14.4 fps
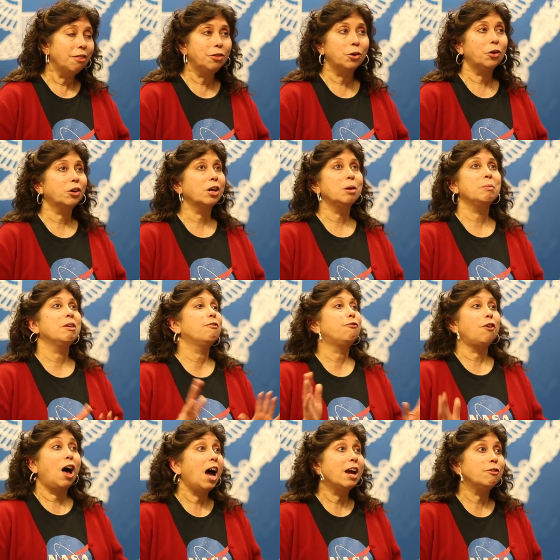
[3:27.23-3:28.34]
there are going to be
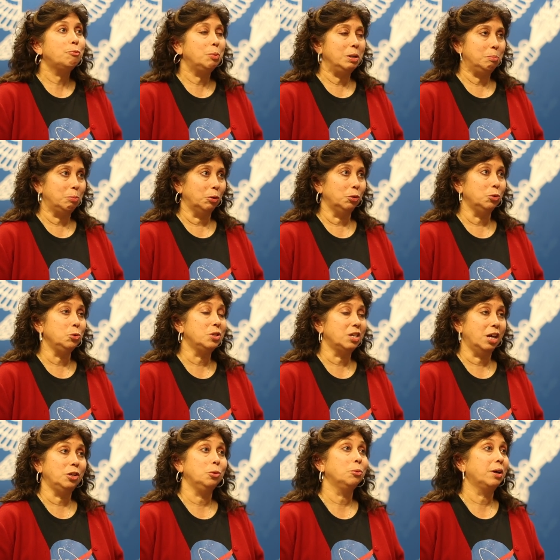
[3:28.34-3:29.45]
five people who
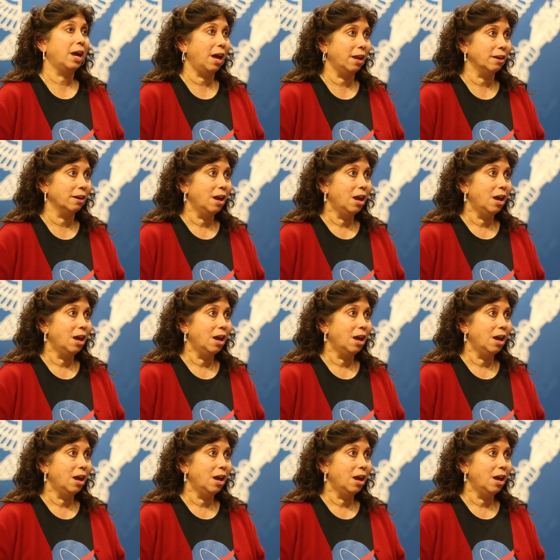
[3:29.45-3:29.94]
say you can.